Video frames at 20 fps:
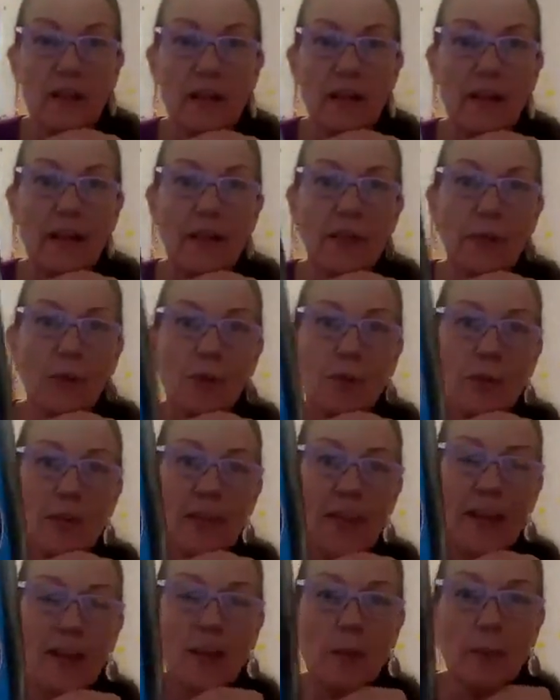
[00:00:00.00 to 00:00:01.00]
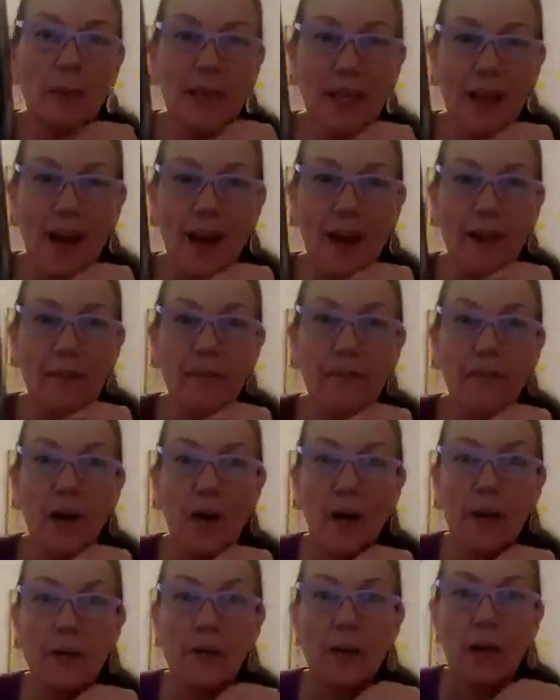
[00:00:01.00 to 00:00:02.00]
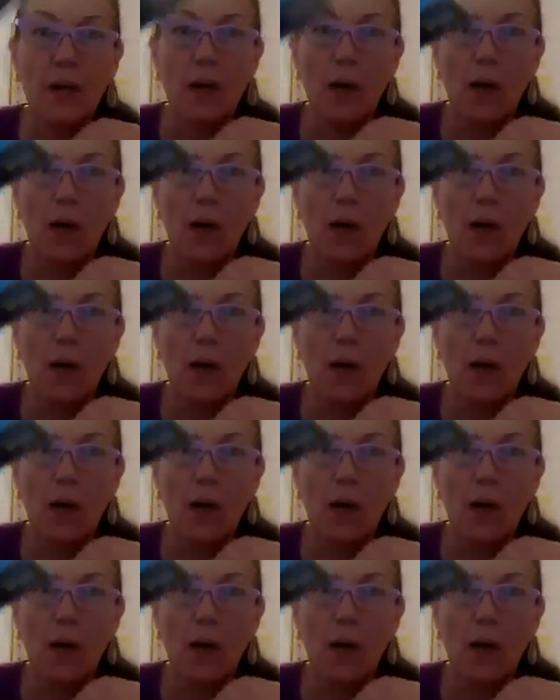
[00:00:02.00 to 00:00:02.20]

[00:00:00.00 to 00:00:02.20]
and I thought, well, that could be kind of fun.